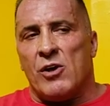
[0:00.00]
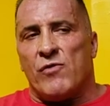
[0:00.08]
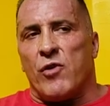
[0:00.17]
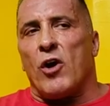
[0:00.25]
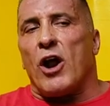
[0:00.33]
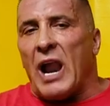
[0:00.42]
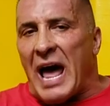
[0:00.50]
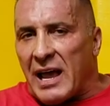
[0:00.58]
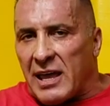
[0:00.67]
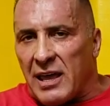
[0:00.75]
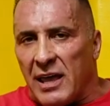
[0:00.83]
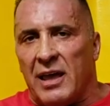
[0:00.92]
for a
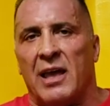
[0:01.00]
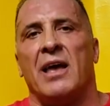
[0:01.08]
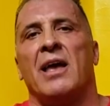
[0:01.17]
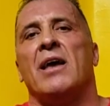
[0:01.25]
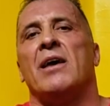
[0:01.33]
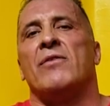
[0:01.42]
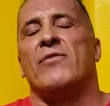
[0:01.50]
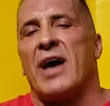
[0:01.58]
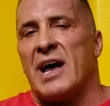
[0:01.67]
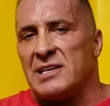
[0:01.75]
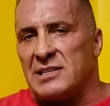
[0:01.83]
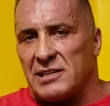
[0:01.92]
lucky,
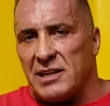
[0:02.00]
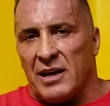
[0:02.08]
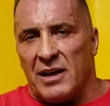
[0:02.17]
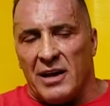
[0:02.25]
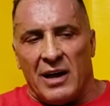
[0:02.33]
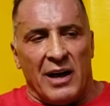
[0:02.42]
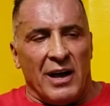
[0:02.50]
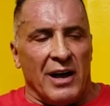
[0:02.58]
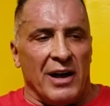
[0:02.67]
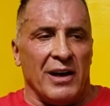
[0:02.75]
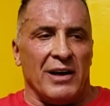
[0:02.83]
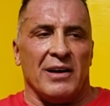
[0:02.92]
fast uh,
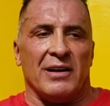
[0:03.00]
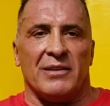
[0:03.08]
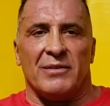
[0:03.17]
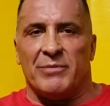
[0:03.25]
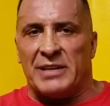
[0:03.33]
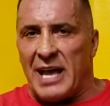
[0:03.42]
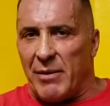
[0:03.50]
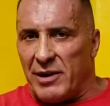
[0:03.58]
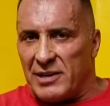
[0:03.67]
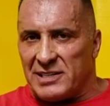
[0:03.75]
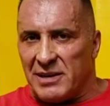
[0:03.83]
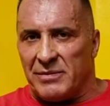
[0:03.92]
uh, uh
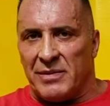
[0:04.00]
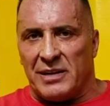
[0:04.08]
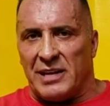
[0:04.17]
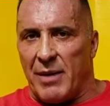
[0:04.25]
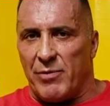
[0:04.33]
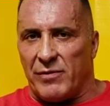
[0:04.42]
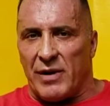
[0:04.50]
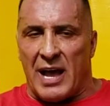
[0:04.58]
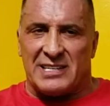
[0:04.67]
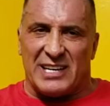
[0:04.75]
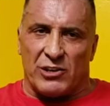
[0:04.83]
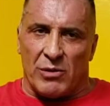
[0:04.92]
metabolism type of
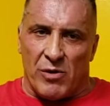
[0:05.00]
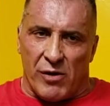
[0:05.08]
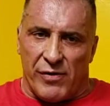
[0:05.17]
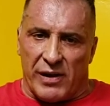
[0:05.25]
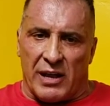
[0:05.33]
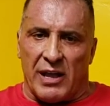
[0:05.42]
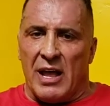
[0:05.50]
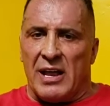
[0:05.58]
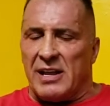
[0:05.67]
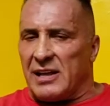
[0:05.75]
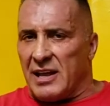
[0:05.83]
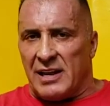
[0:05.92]
guys, ectomorphic,
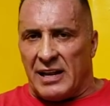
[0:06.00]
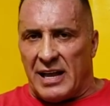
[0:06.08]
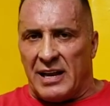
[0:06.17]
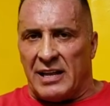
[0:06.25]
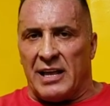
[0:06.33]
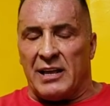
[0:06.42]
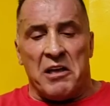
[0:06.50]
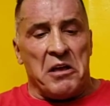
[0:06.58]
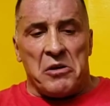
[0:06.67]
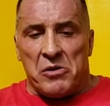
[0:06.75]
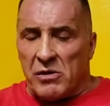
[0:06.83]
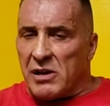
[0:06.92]
they can eat anything.
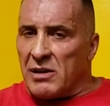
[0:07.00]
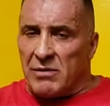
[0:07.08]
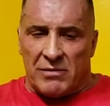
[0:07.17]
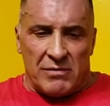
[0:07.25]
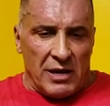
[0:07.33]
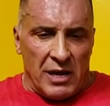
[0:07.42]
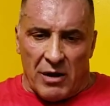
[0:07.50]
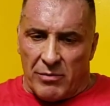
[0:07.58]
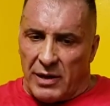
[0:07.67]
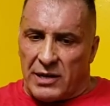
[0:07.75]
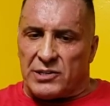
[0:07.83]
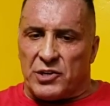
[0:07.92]
You can, you know,
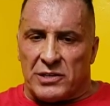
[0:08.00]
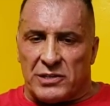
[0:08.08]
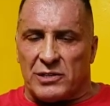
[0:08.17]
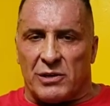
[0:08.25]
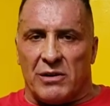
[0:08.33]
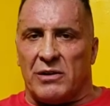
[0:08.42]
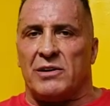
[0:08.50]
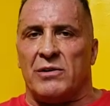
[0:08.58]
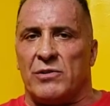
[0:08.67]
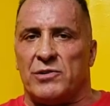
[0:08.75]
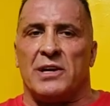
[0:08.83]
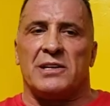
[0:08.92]
mix just good
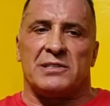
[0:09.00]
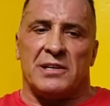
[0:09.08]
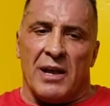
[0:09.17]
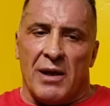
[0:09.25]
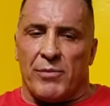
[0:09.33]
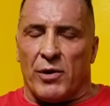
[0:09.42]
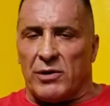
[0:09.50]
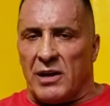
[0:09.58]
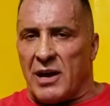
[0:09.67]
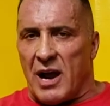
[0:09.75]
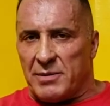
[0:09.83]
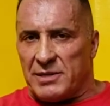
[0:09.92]
nutrients,
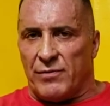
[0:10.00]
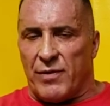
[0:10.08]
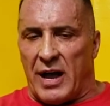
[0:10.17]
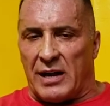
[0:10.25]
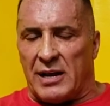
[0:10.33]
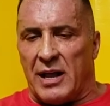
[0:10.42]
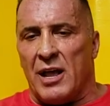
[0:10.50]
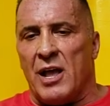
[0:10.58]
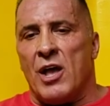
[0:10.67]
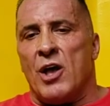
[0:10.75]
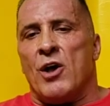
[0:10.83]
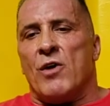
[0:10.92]
protein, carbs, and fat.
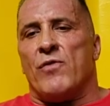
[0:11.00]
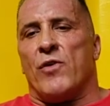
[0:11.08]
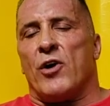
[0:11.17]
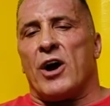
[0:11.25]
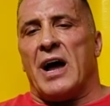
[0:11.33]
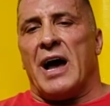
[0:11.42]
For uh,